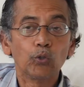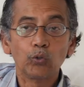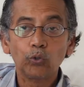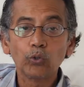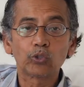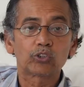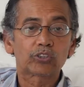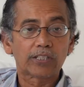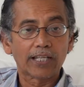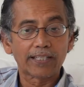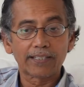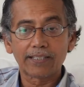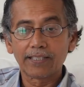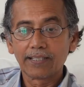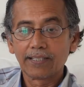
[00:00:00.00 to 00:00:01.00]
looks
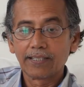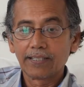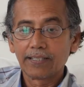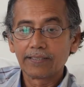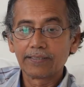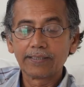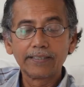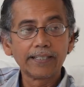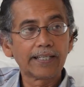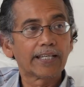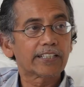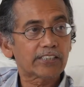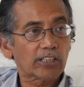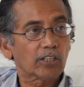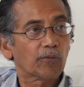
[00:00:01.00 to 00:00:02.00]
like the
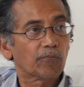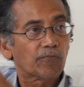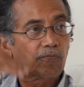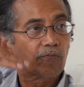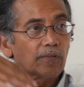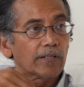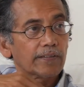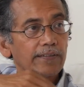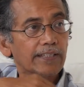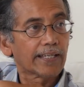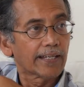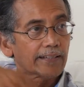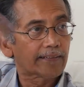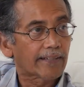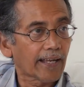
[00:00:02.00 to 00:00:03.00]
negation of the
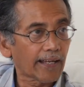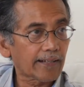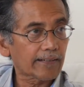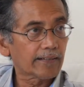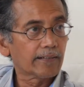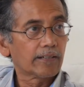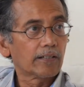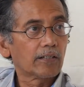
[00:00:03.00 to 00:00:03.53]
entire